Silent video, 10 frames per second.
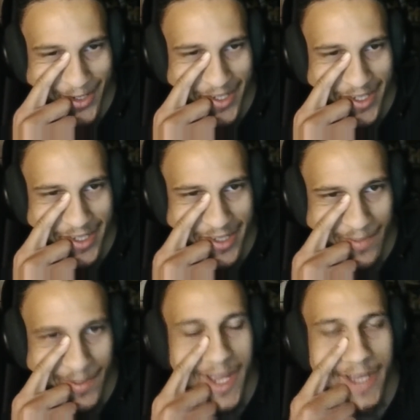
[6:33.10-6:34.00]
Oh
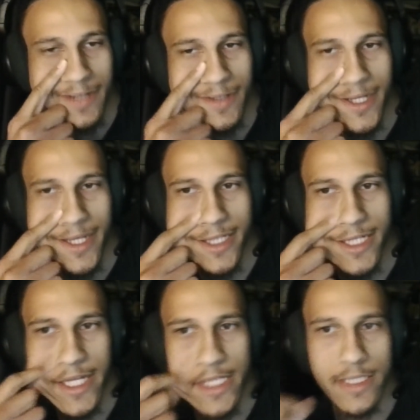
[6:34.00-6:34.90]
goodness. We're not gonna look at
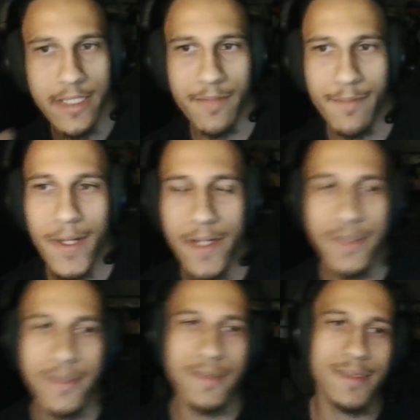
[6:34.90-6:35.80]
the dancing,
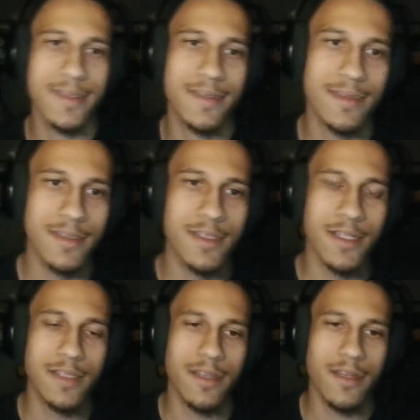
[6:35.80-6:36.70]
but
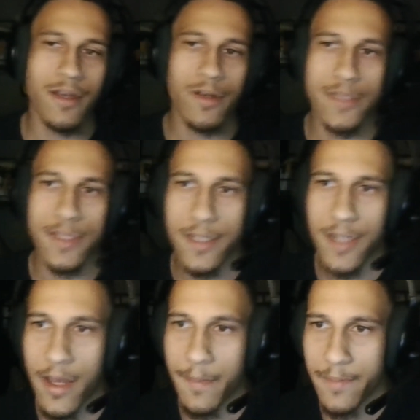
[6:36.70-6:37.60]
just so you know, it's in the
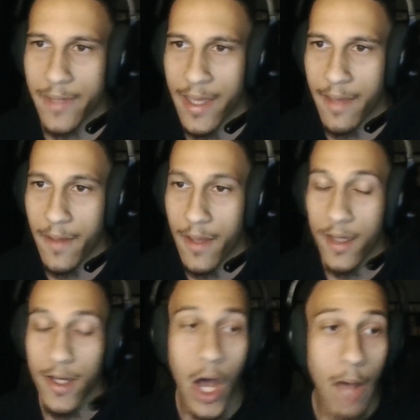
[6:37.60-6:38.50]
comp can't
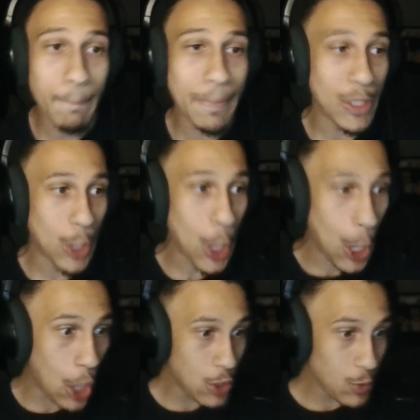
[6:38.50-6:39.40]
comping.
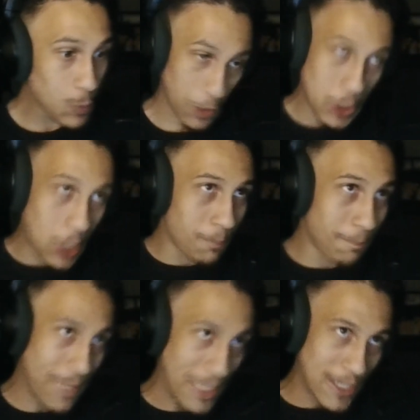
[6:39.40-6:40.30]
Oh, ah, we're
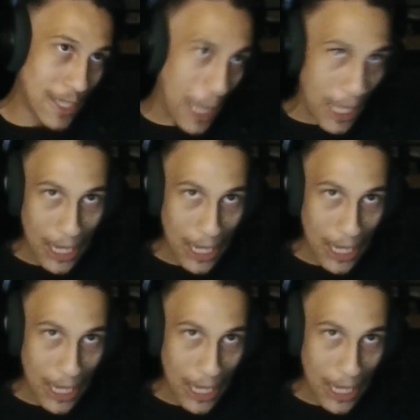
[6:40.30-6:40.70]
comping.